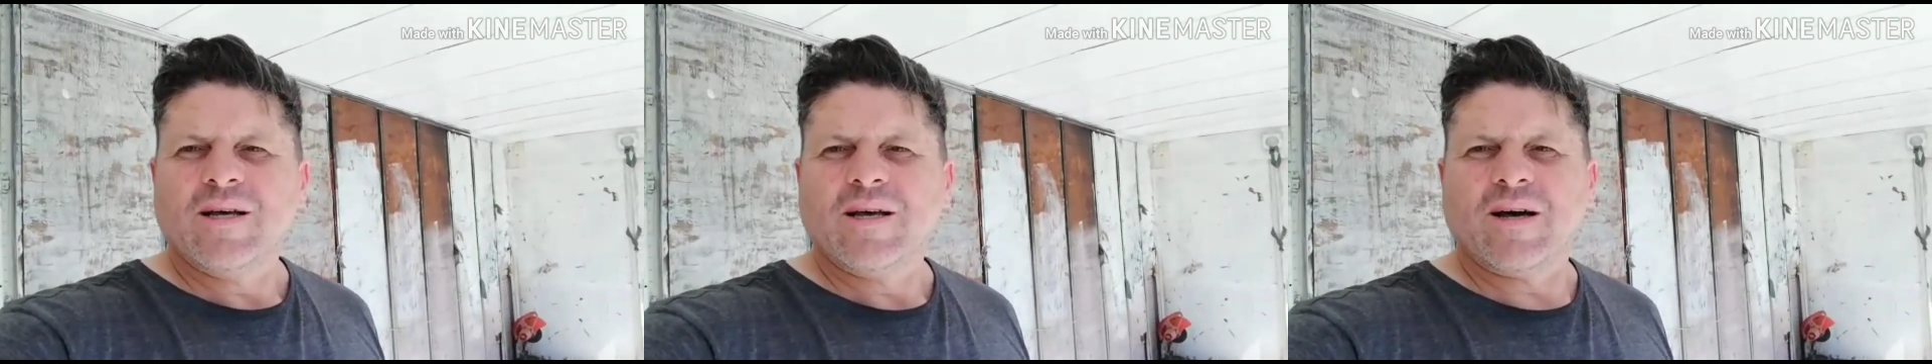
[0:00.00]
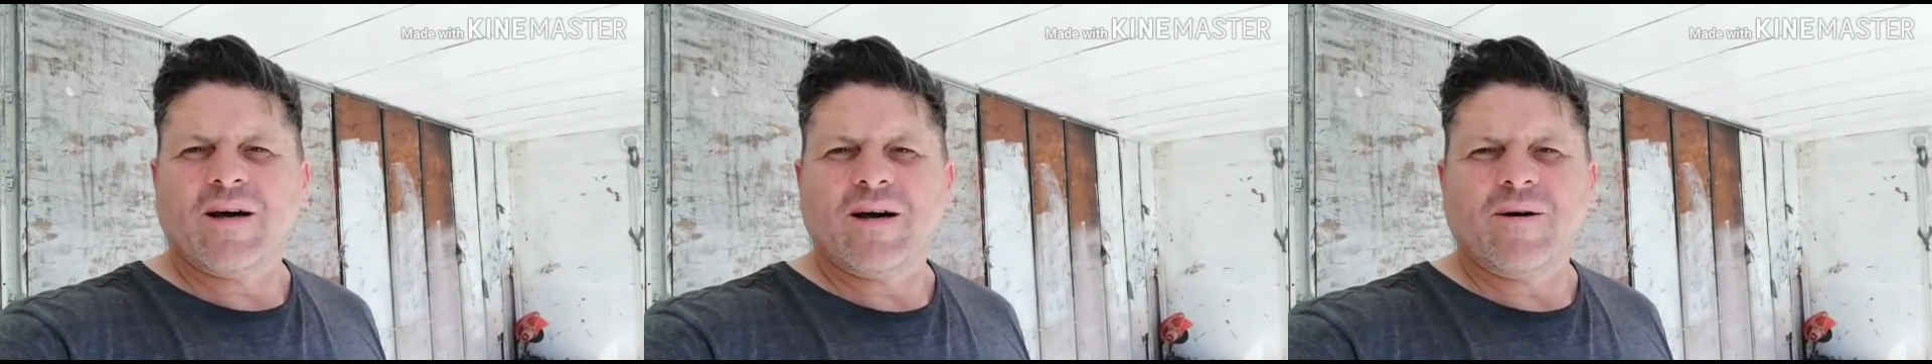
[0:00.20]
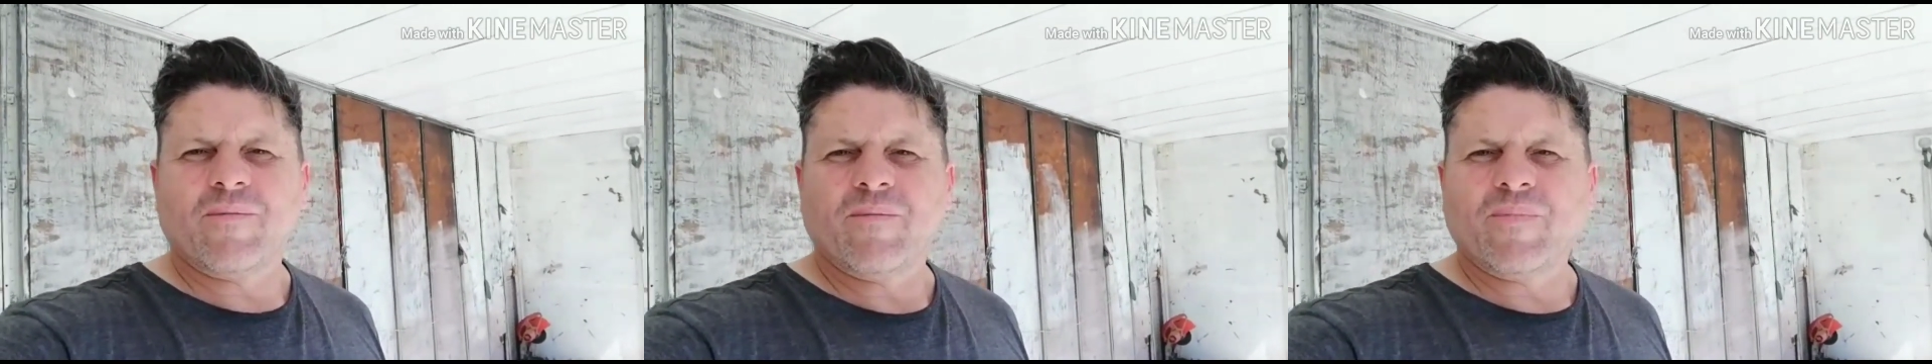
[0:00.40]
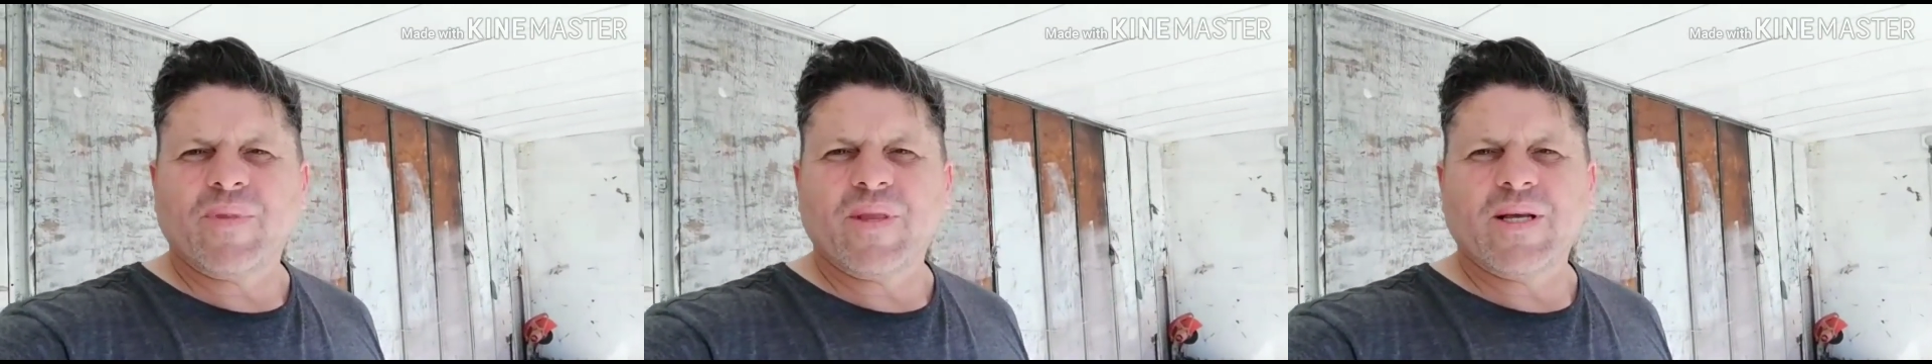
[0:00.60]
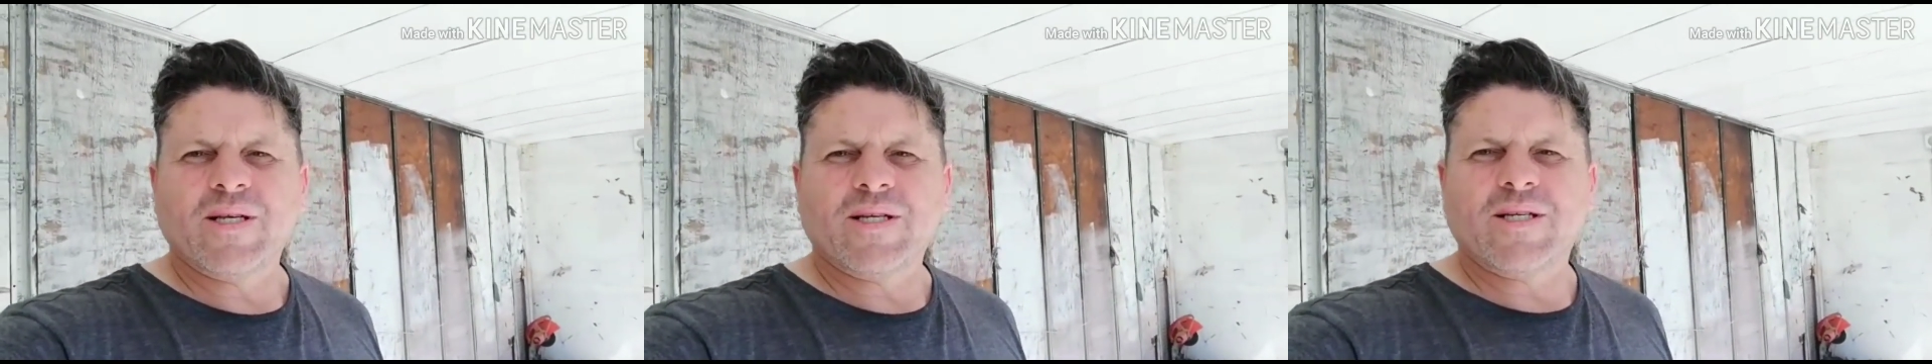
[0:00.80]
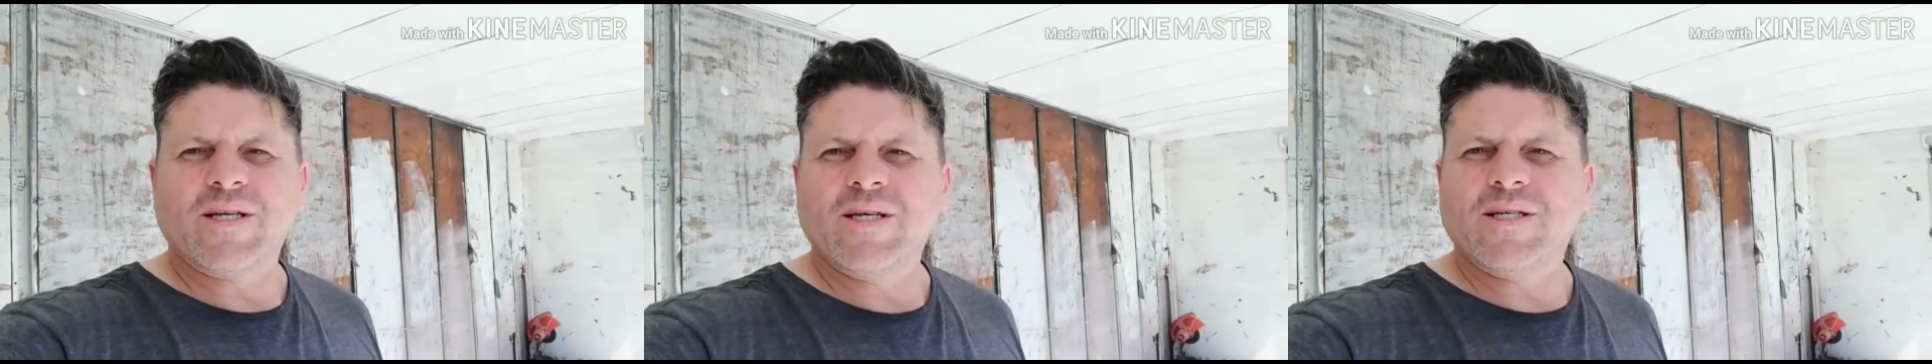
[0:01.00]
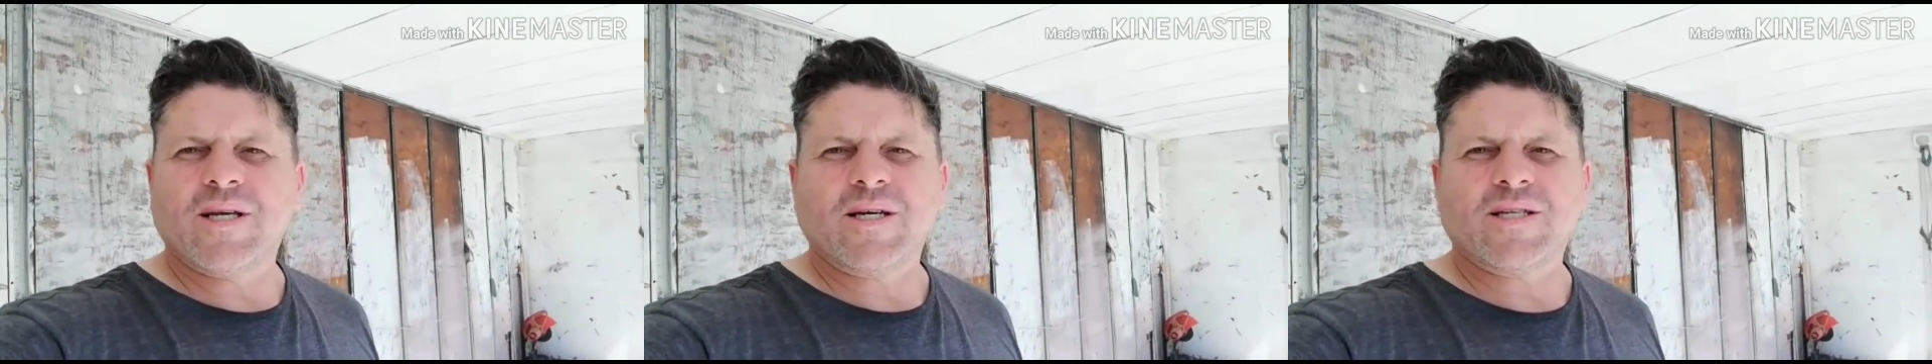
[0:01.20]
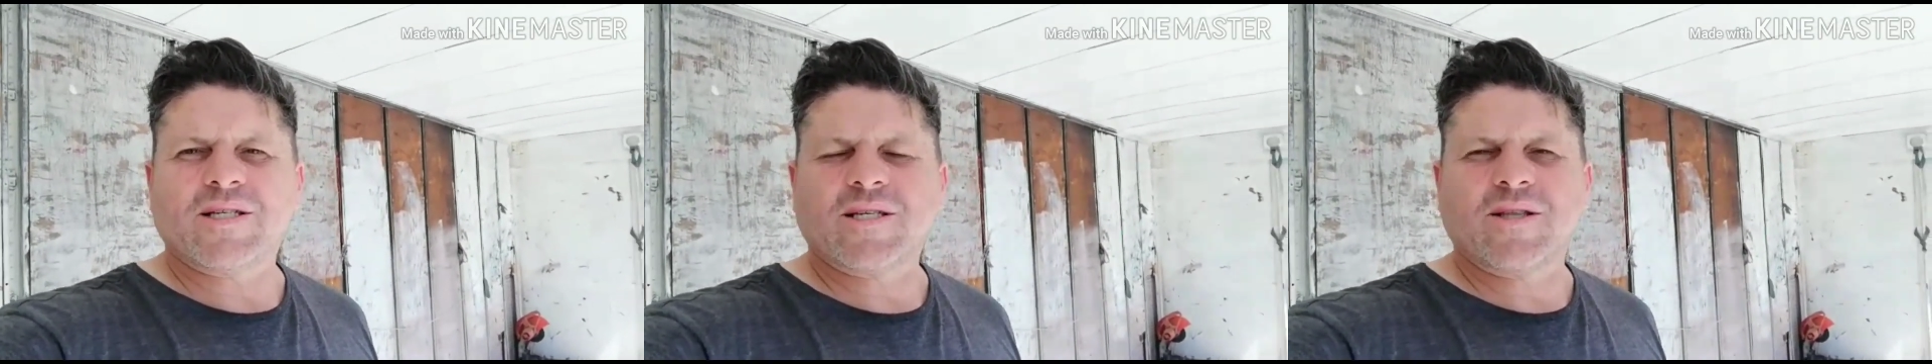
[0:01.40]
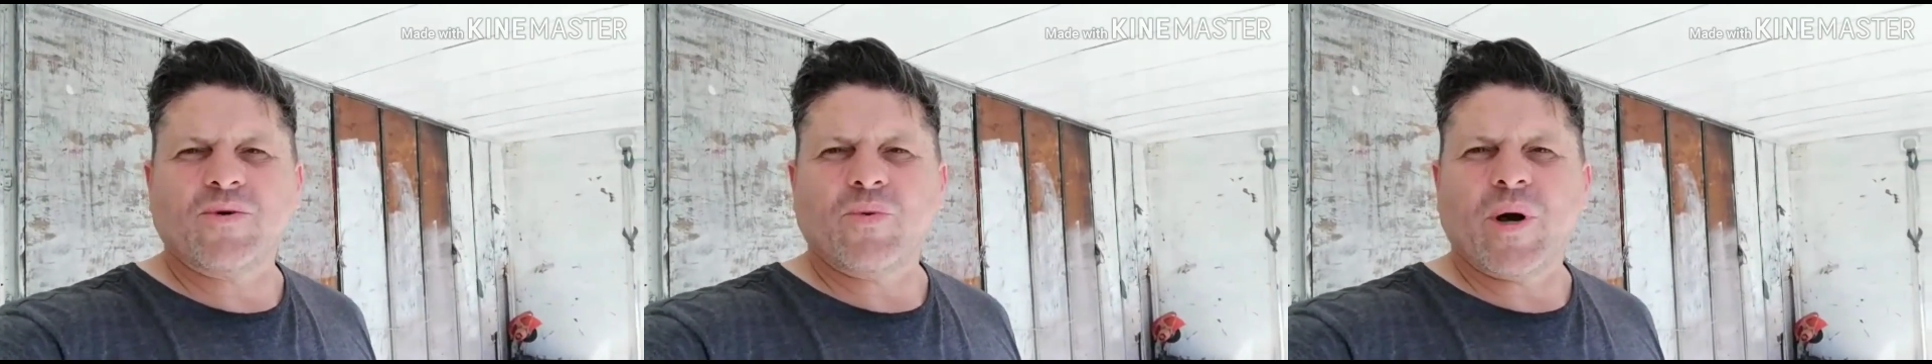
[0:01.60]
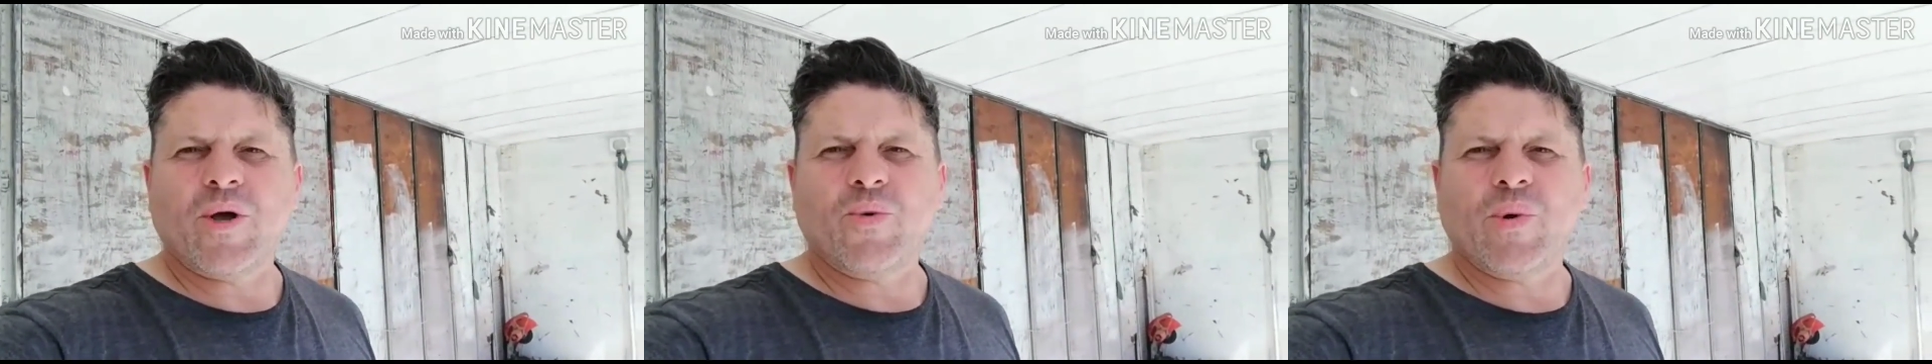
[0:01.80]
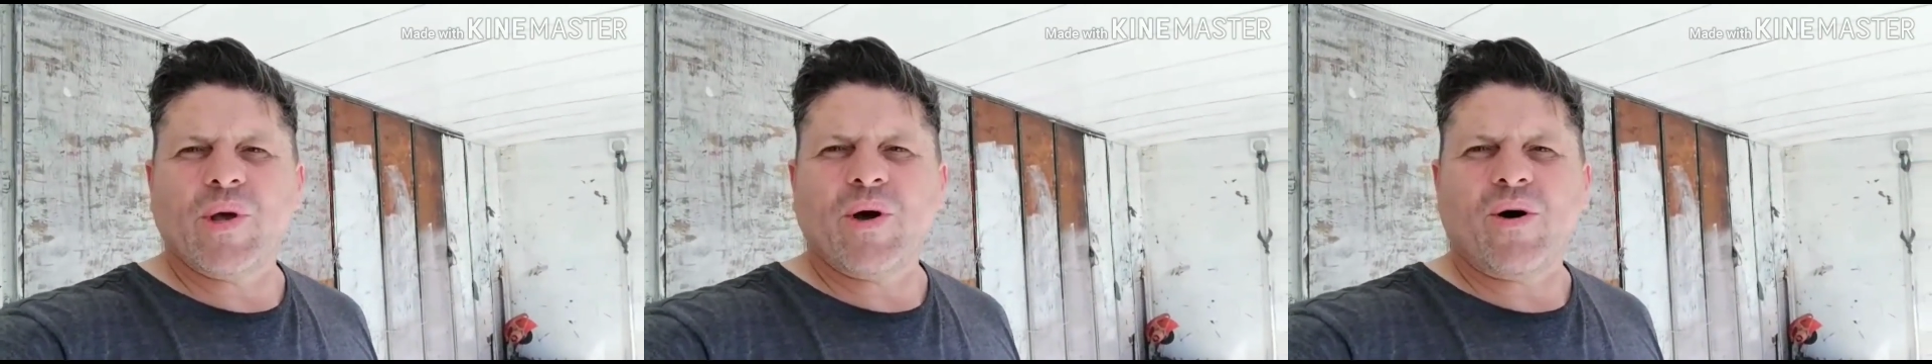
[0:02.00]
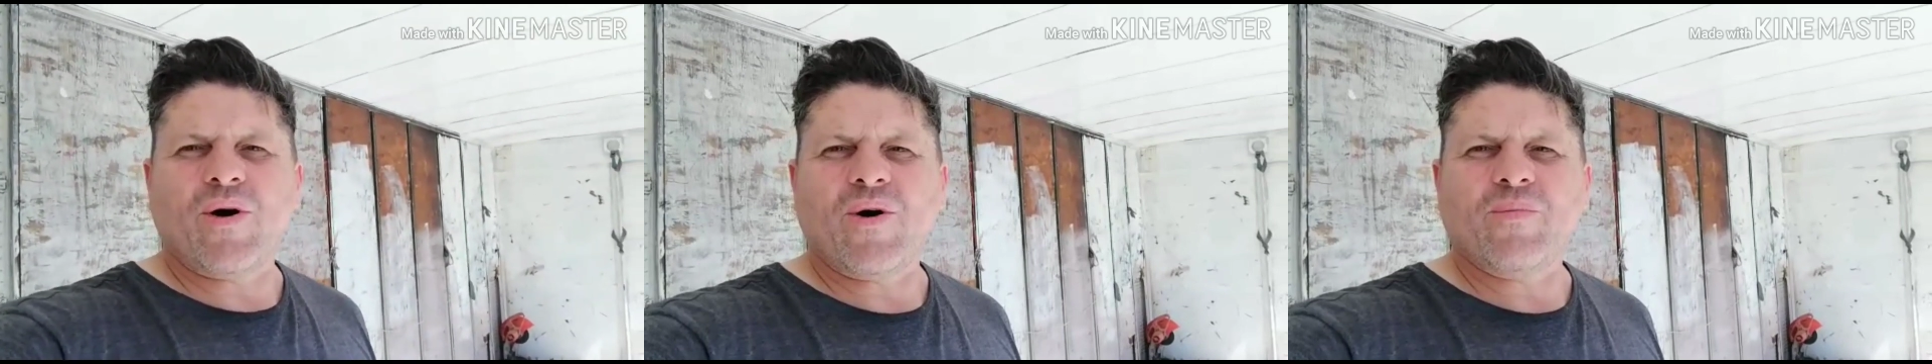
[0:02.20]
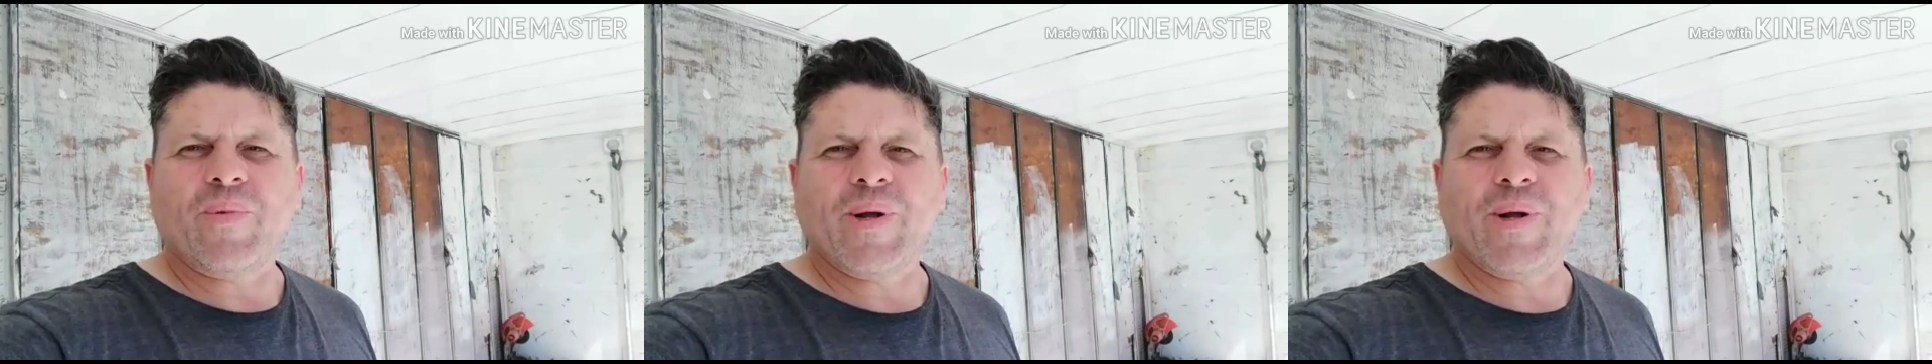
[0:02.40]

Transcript: Um, he sees us the way we are,